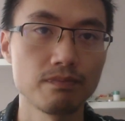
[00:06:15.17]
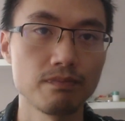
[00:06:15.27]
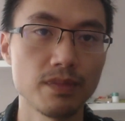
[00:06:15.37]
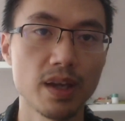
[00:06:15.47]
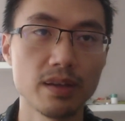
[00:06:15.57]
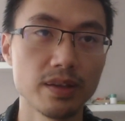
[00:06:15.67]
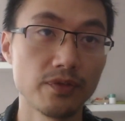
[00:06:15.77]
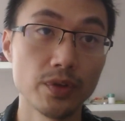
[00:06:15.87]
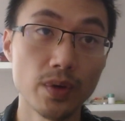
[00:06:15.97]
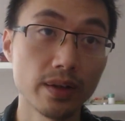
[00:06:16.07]
yeah, if
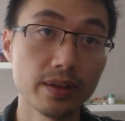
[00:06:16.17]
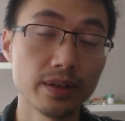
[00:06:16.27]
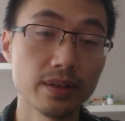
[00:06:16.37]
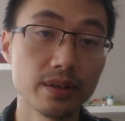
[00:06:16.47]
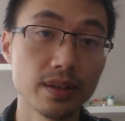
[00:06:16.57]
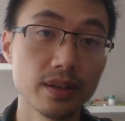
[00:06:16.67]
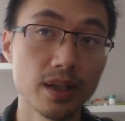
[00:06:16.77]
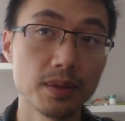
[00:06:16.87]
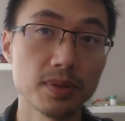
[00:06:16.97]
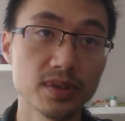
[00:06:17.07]
you are in a
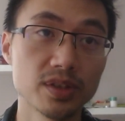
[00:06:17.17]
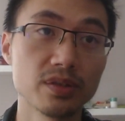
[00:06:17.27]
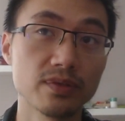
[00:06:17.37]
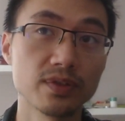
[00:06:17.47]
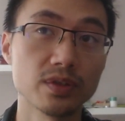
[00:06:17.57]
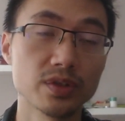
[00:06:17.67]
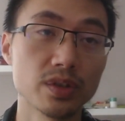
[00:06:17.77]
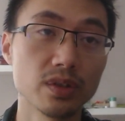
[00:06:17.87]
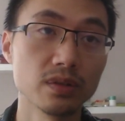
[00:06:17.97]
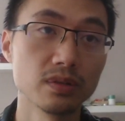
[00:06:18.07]
position of
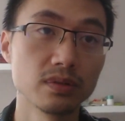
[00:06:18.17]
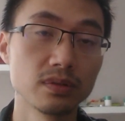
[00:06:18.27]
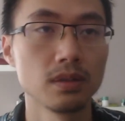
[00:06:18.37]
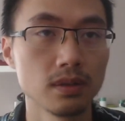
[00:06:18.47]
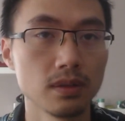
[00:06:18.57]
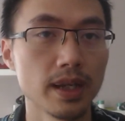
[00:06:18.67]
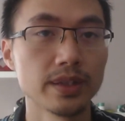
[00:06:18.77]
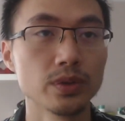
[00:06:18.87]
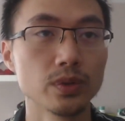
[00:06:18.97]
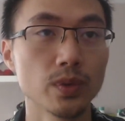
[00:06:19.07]
control and
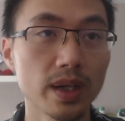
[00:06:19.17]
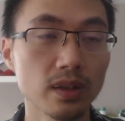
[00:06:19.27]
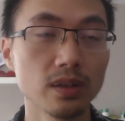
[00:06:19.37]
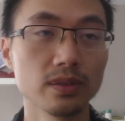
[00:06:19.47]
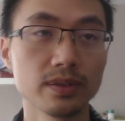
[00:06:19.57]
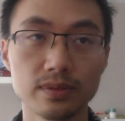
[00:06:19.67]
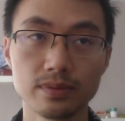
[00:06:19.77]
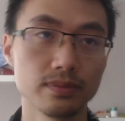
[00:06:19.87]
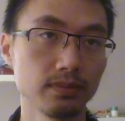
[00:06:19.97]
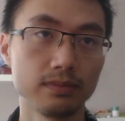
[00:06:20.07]
you dwell on
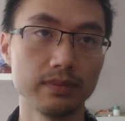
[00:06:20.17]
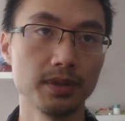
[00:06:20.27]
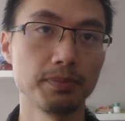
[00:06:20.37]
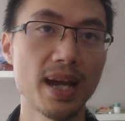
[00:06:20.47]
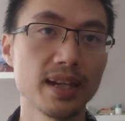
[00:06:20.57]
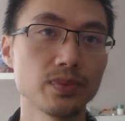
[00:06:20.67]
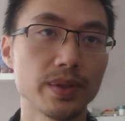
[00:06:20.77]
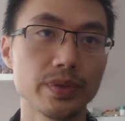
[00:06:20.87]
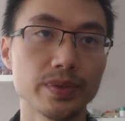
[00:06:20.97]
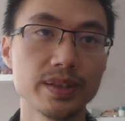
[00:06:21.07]
the past where
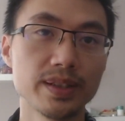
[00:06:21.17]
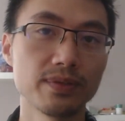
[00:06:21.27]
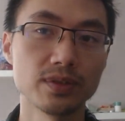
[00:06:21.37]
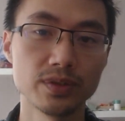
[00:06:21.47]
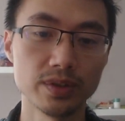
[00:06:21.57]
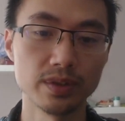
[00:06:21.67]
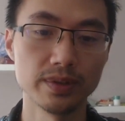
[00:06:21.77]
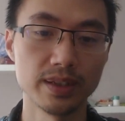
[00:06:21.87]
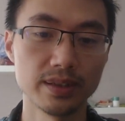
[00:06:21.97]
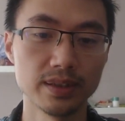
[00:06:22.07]
you didn't have control,
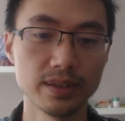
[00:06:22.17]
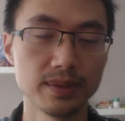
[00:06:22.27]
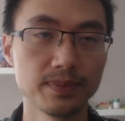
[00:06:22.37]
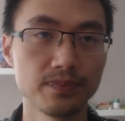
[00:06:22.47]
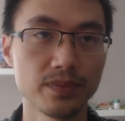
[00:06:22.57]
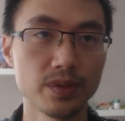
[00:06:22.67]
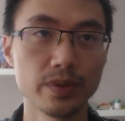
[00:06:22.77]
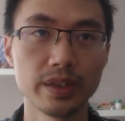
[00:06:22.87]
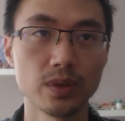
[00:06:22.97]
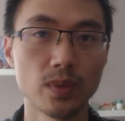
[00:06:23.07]
then you're
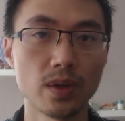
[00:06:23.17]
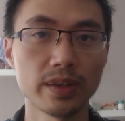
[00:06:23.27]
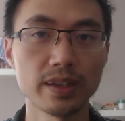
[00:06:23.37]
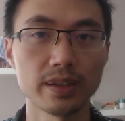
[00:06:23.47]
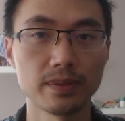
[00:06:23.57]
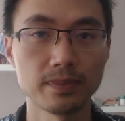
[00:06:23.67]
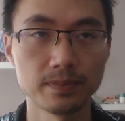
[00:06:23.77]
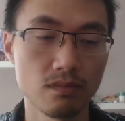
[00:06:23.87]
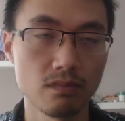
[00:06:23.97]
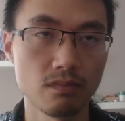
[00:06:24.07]
doing the wrong thing.
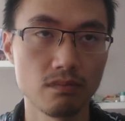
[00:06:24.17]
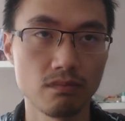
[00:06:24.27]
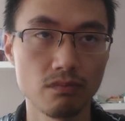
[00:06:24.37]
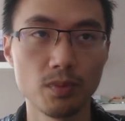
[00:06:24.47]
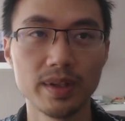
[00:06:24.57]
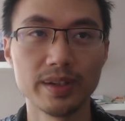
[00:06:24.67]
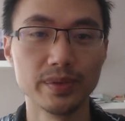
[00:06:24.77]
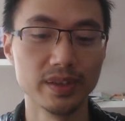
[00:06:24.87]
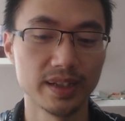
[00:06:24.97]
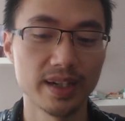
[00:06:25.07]
Nobody
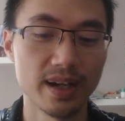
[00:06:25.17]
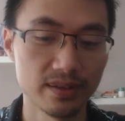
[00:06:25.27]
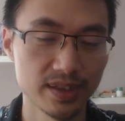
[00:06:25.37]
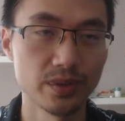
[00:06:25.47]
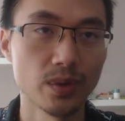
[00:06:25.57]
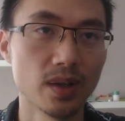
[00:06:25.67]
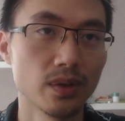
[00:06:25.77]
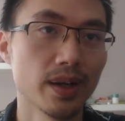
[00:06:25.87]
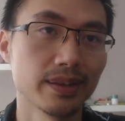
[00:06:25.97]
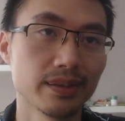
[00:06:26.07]
really cares that you are
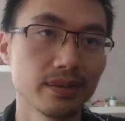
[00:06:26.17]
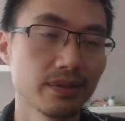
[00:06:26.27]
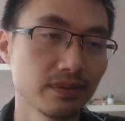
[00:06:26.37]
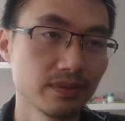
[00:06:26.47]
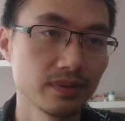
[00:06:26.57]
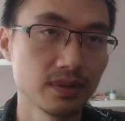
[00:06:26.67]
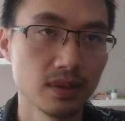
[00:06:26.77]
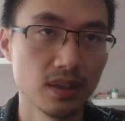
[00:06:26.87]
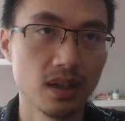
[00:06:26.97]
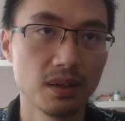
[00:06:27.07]
right.
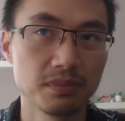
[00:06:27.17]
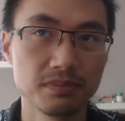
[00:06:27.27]
You